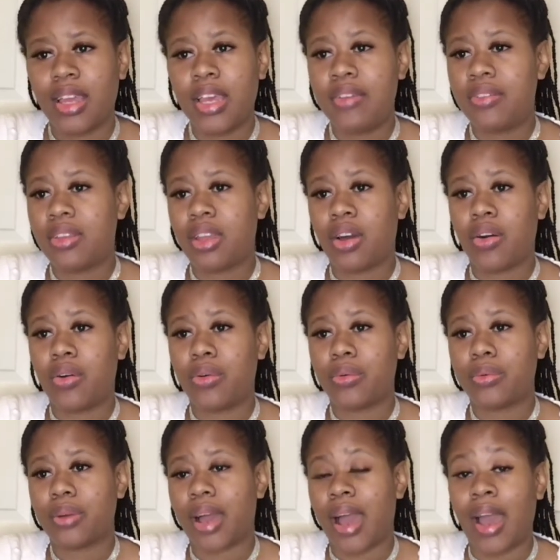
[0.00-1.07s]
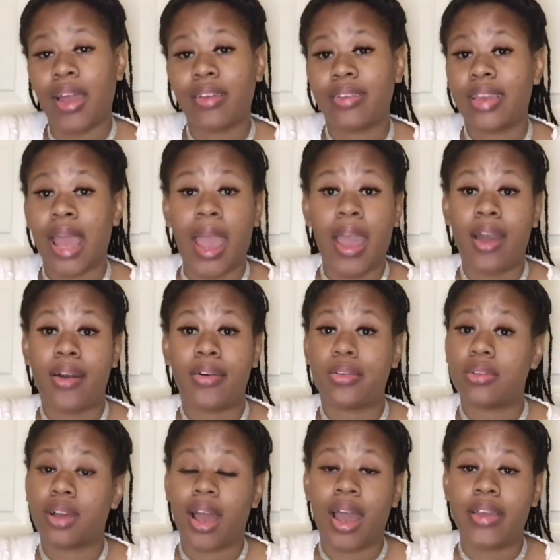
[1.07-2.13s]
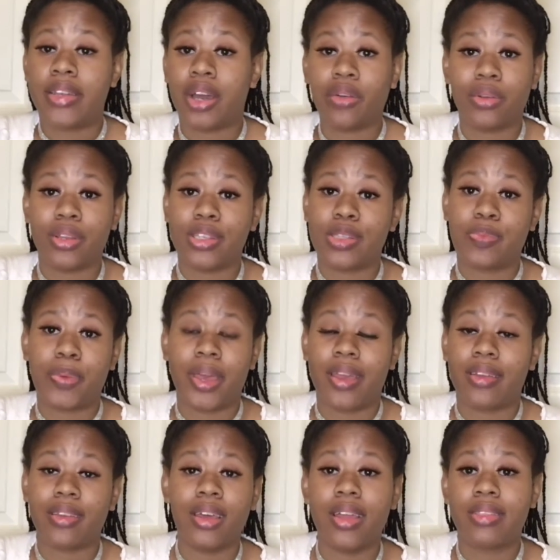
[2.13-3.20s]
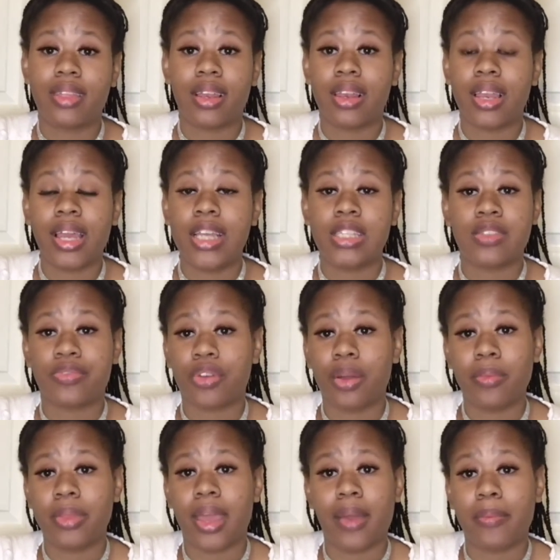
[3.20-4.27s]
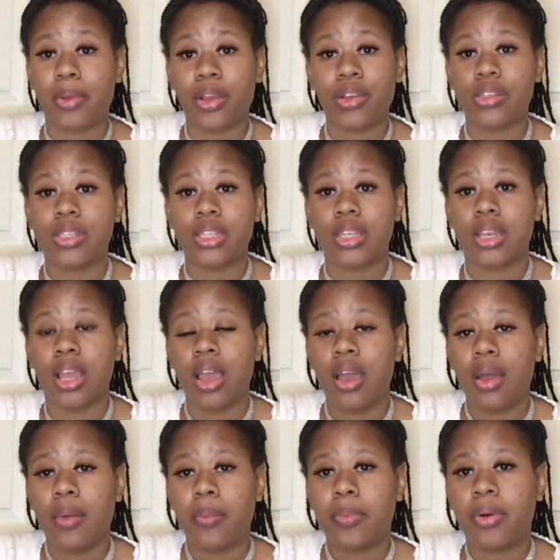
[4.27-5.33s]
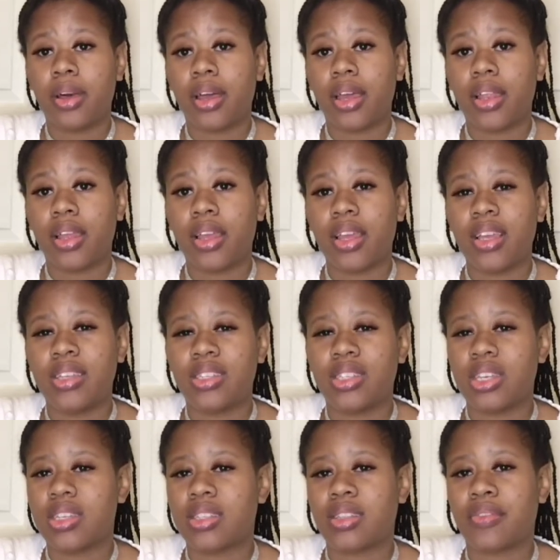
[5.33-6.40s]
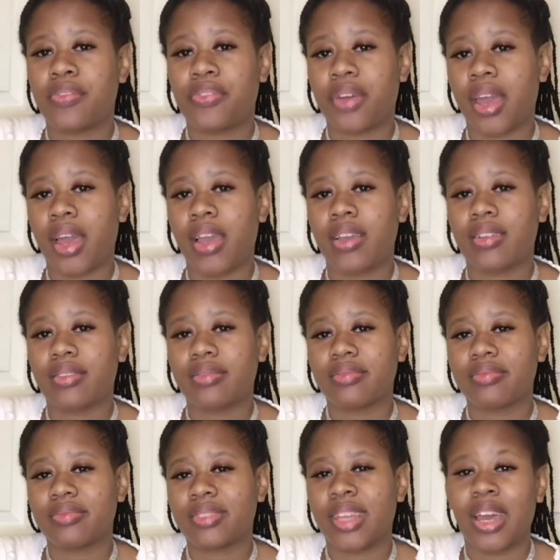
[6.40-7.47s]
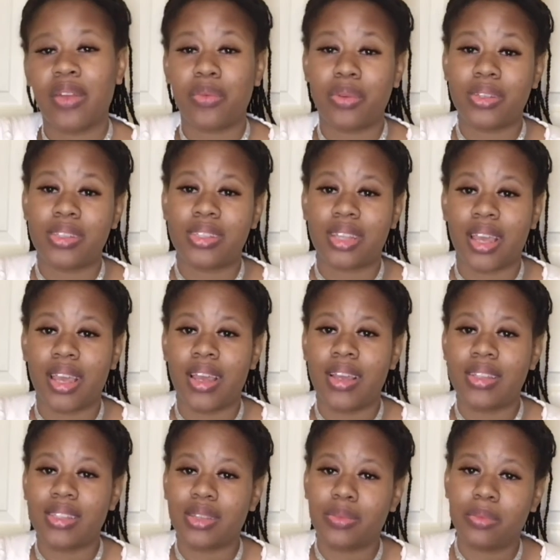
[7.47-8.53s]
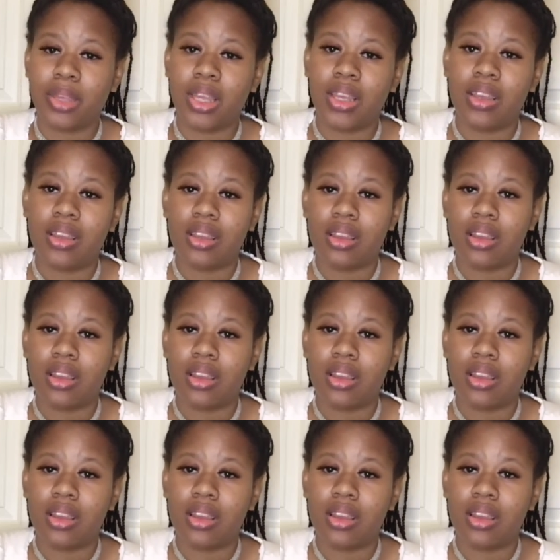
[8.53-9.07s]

Even though I don't expect nothing less from that person, but it's just the fact that it was said to me.